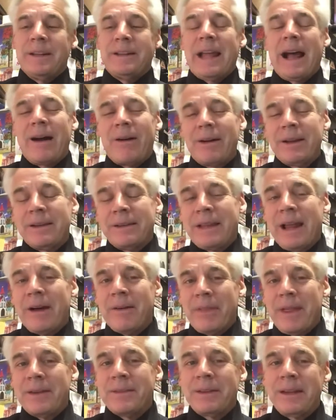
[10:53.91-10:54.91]
now
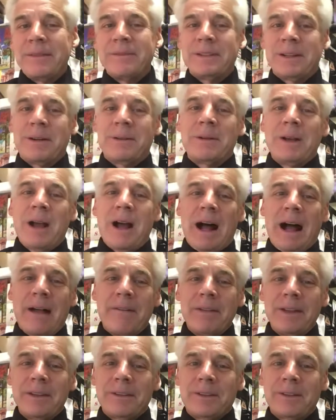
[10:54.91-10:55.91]
that,
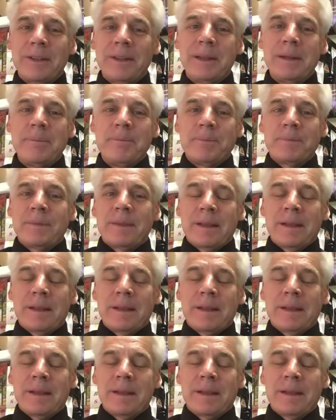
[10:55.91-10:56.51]
obviously,